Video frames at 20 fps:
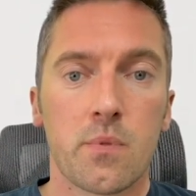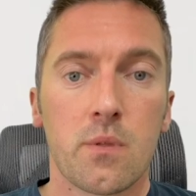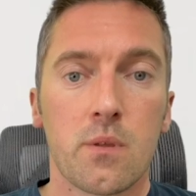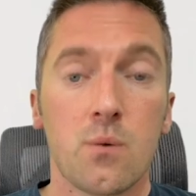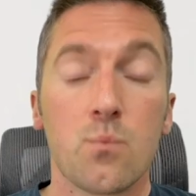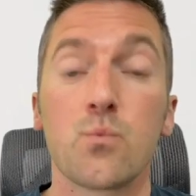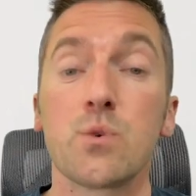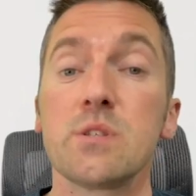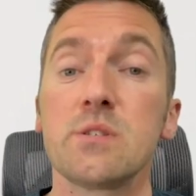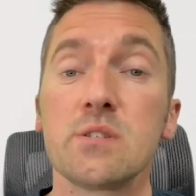
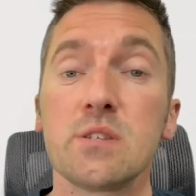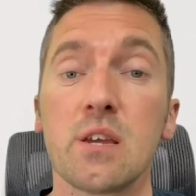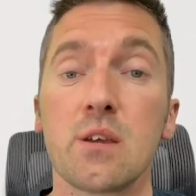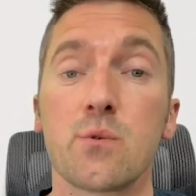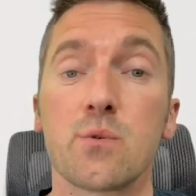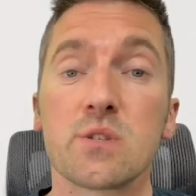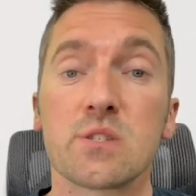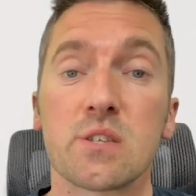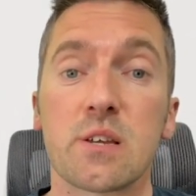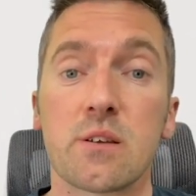With
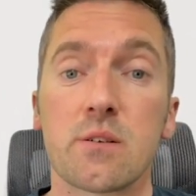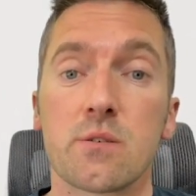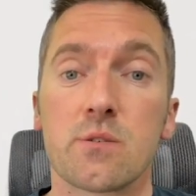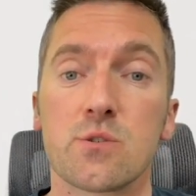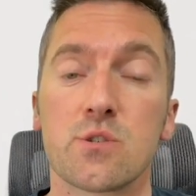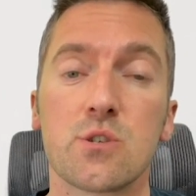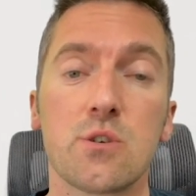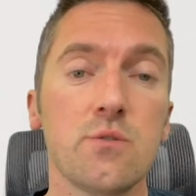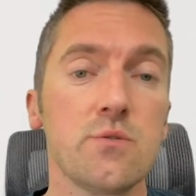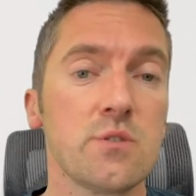sequencing,
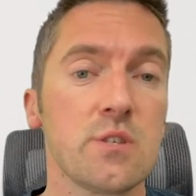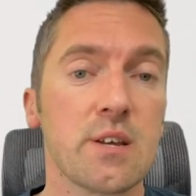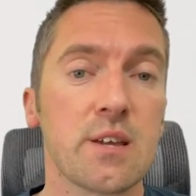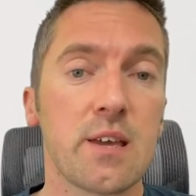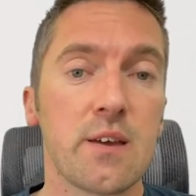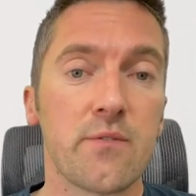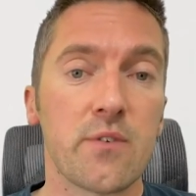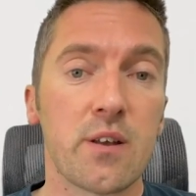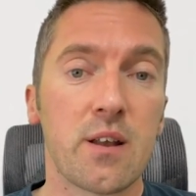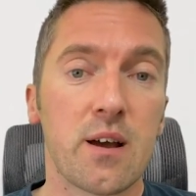students are
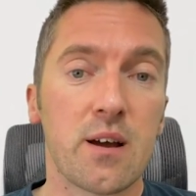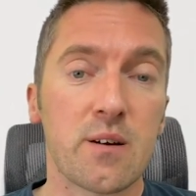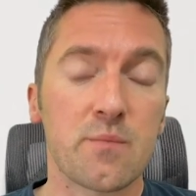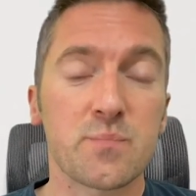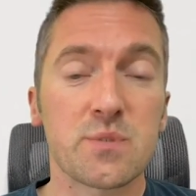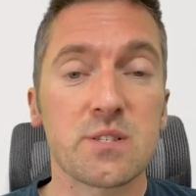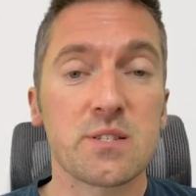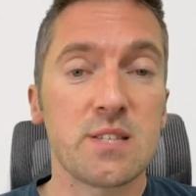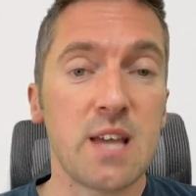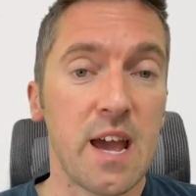given up
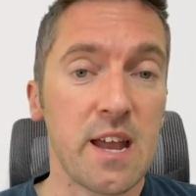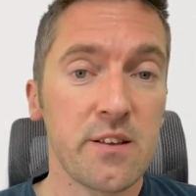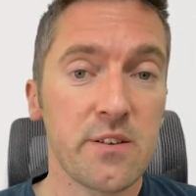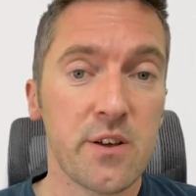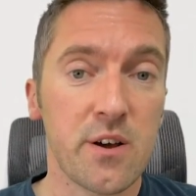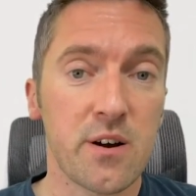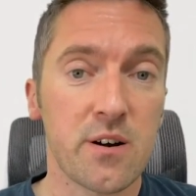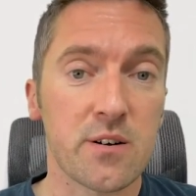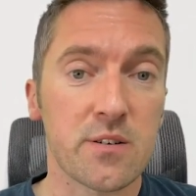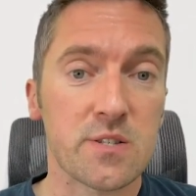to 10
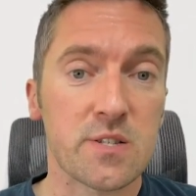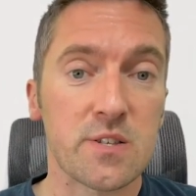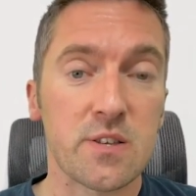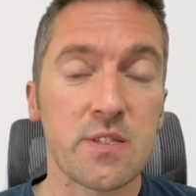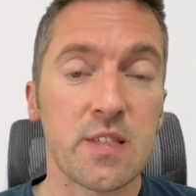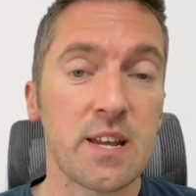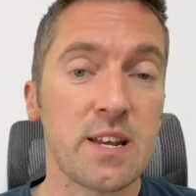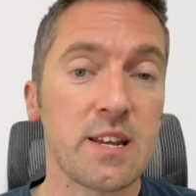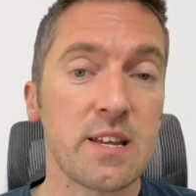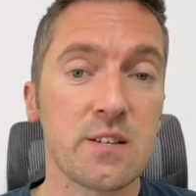cards that
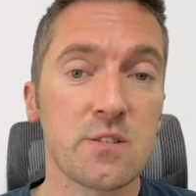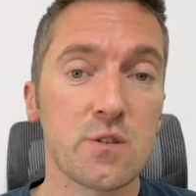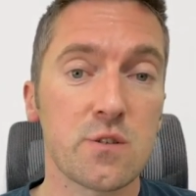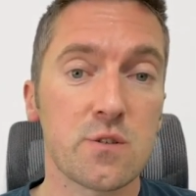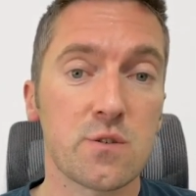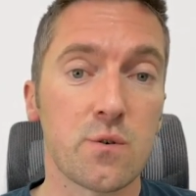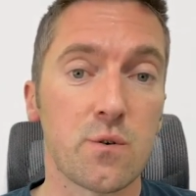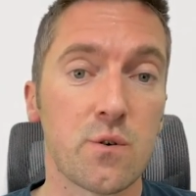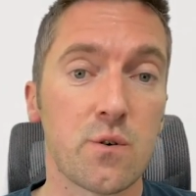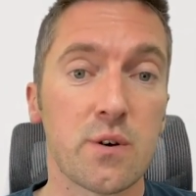they need to
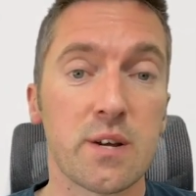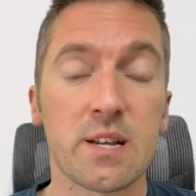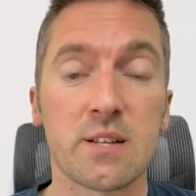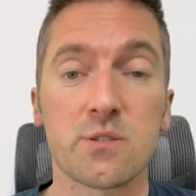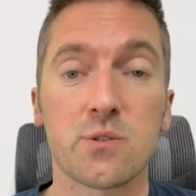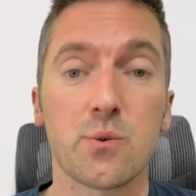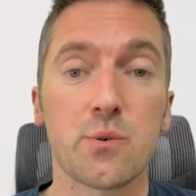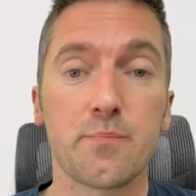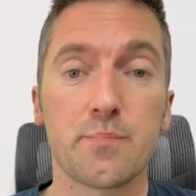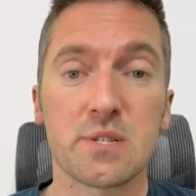sort
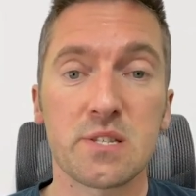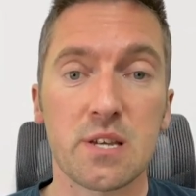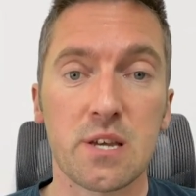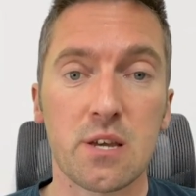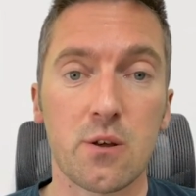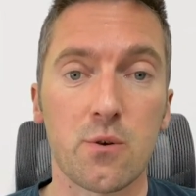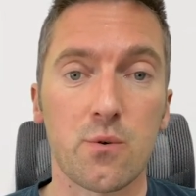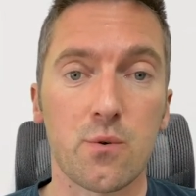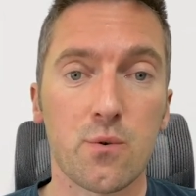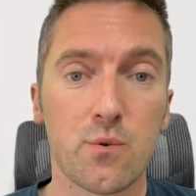into a
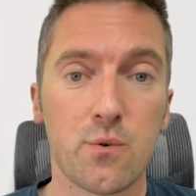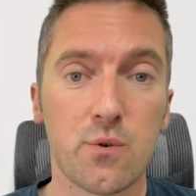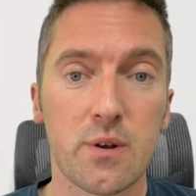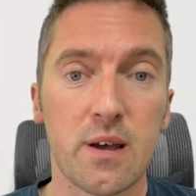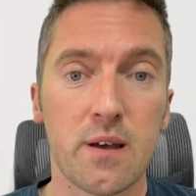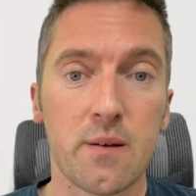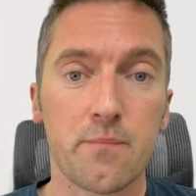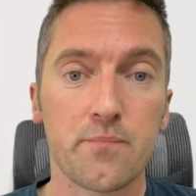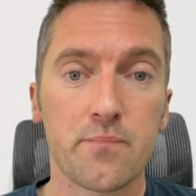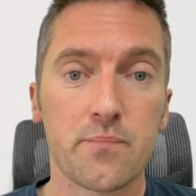particular
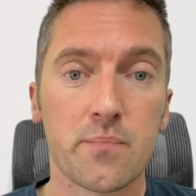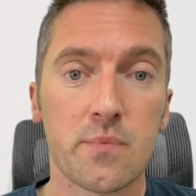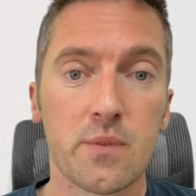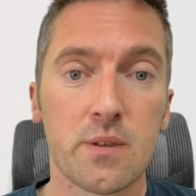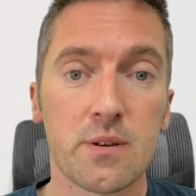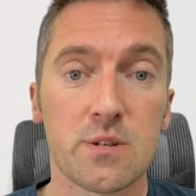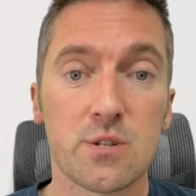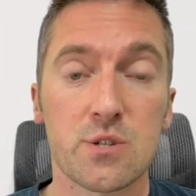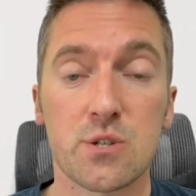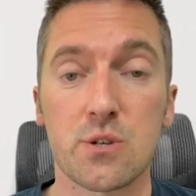order.
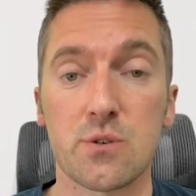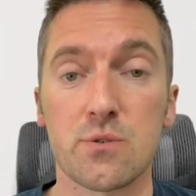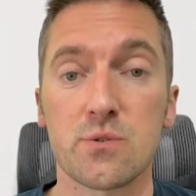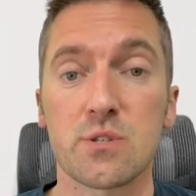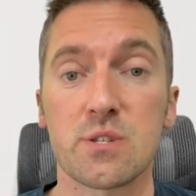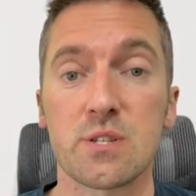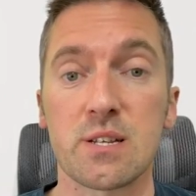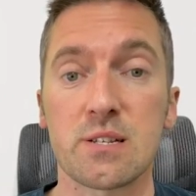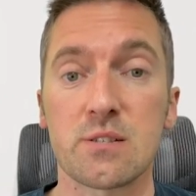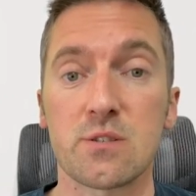Students
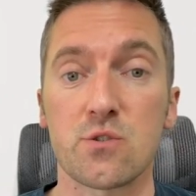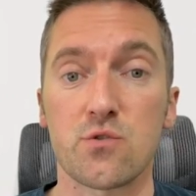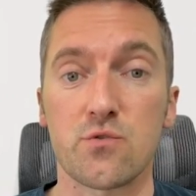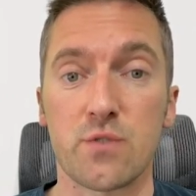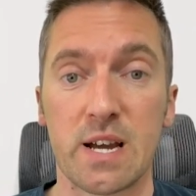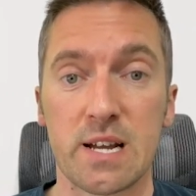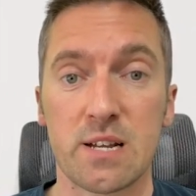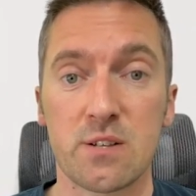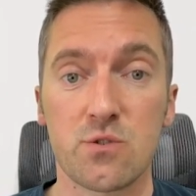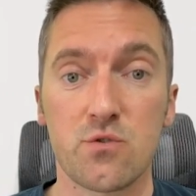need to
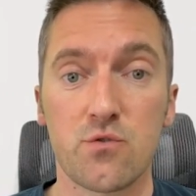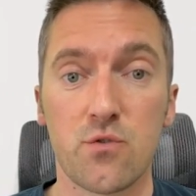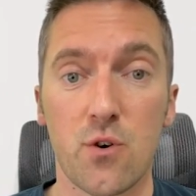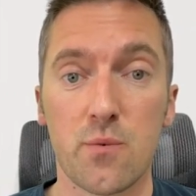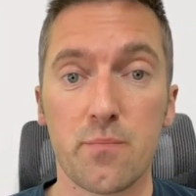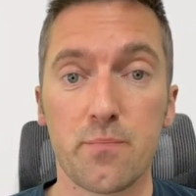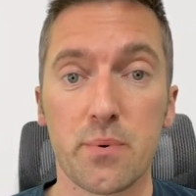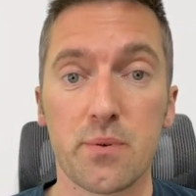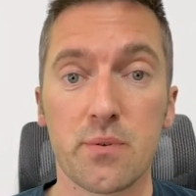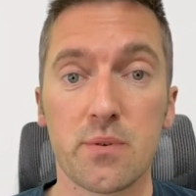drag and
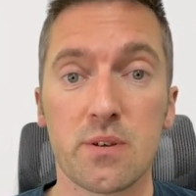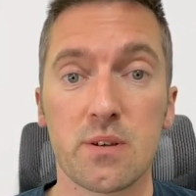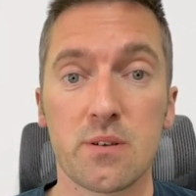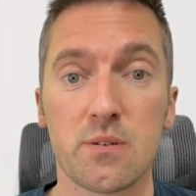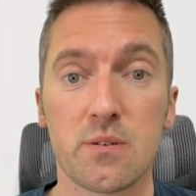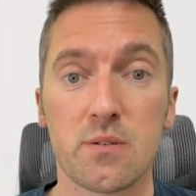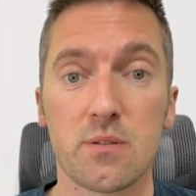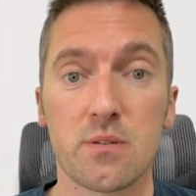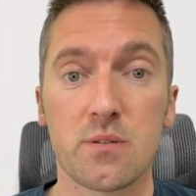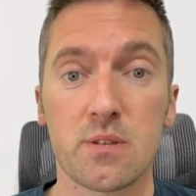drop
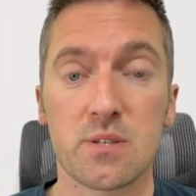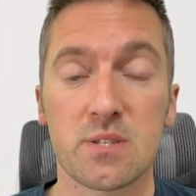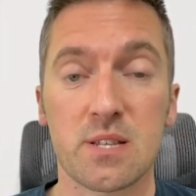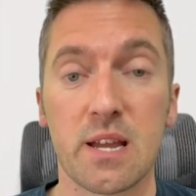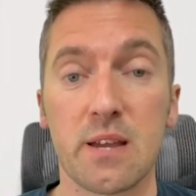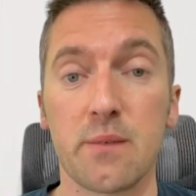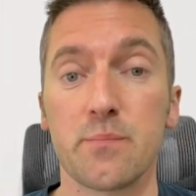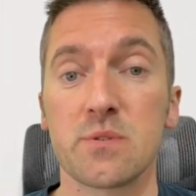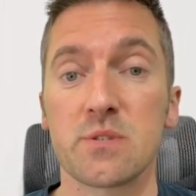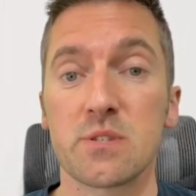the
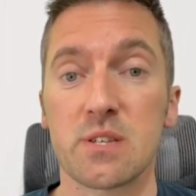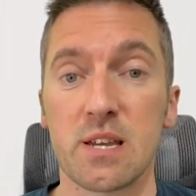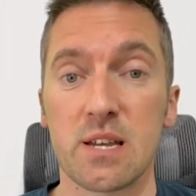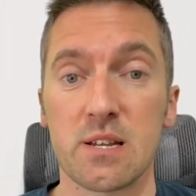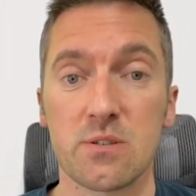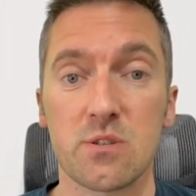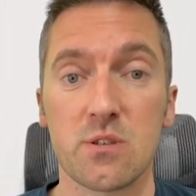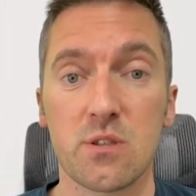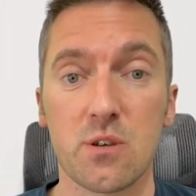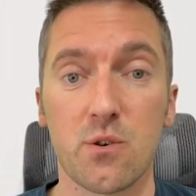statements
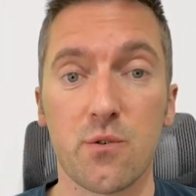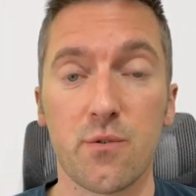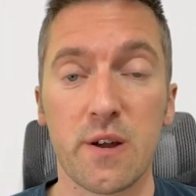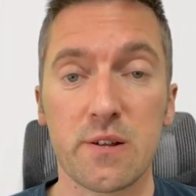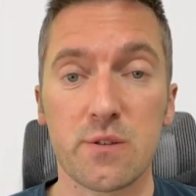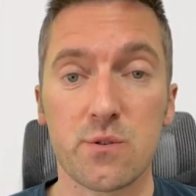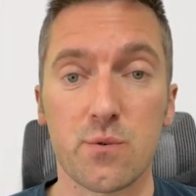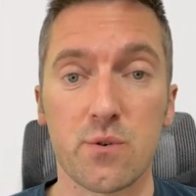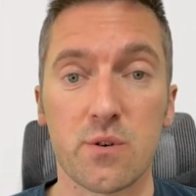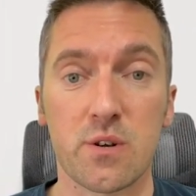into the
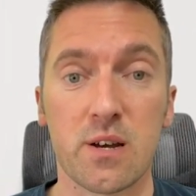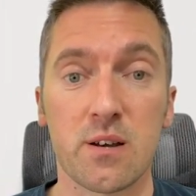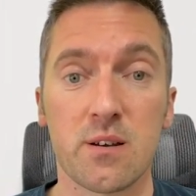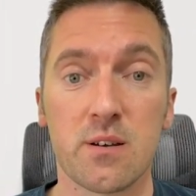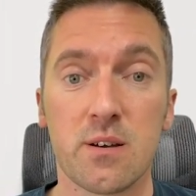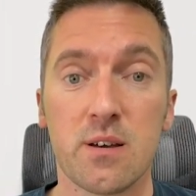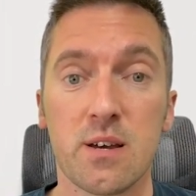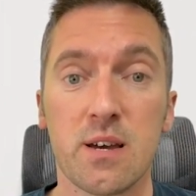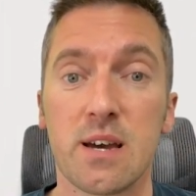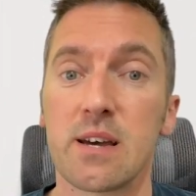correct order,
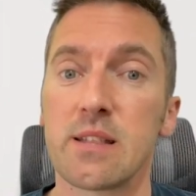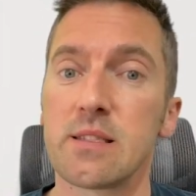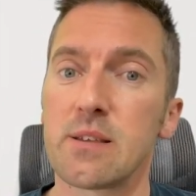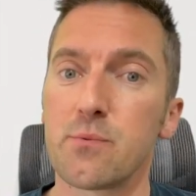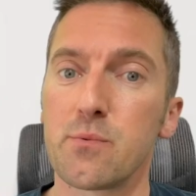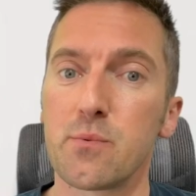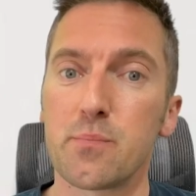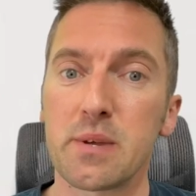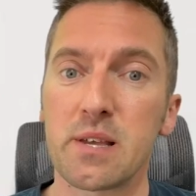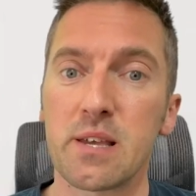and they
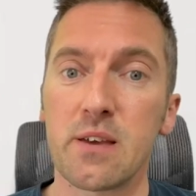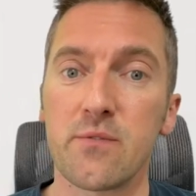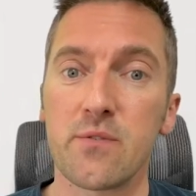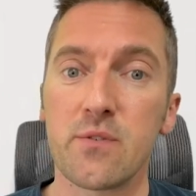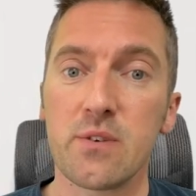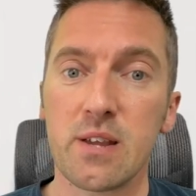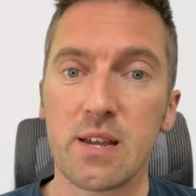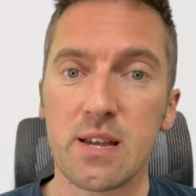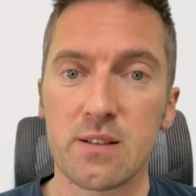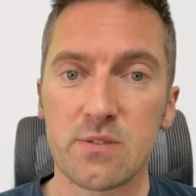will be
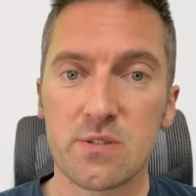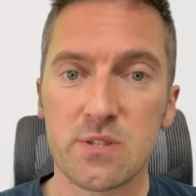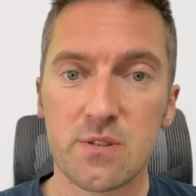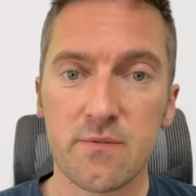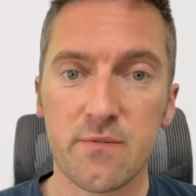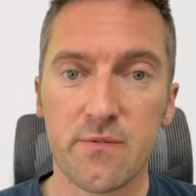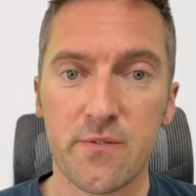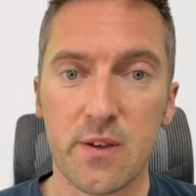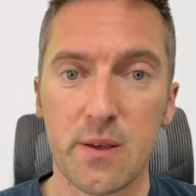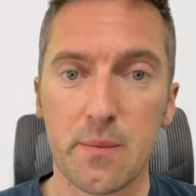given
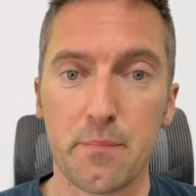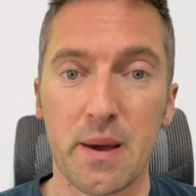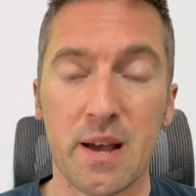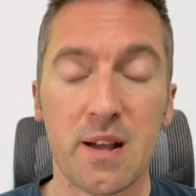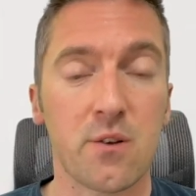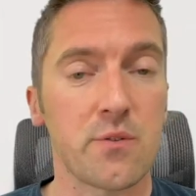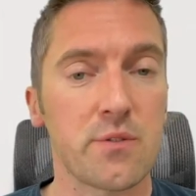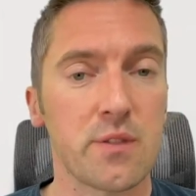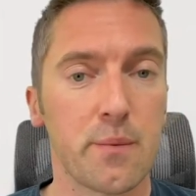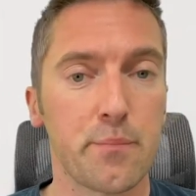instant feedback
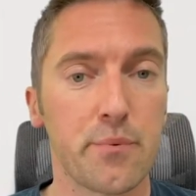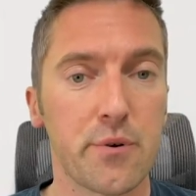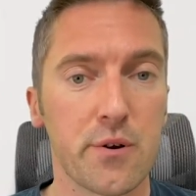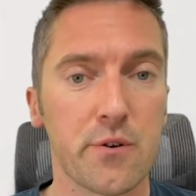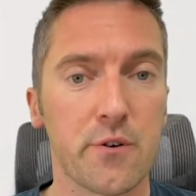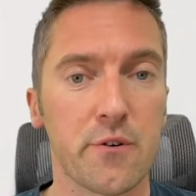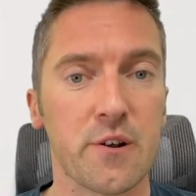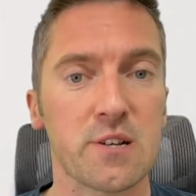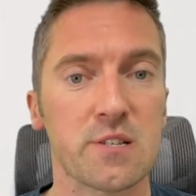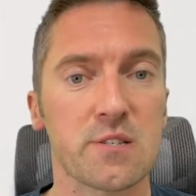on their
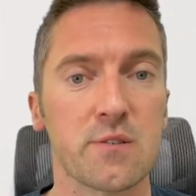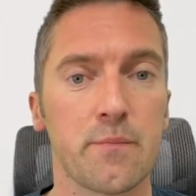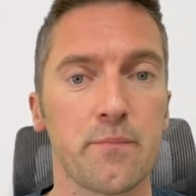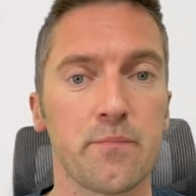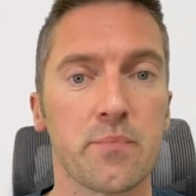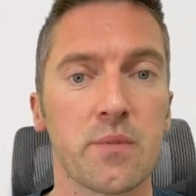progress.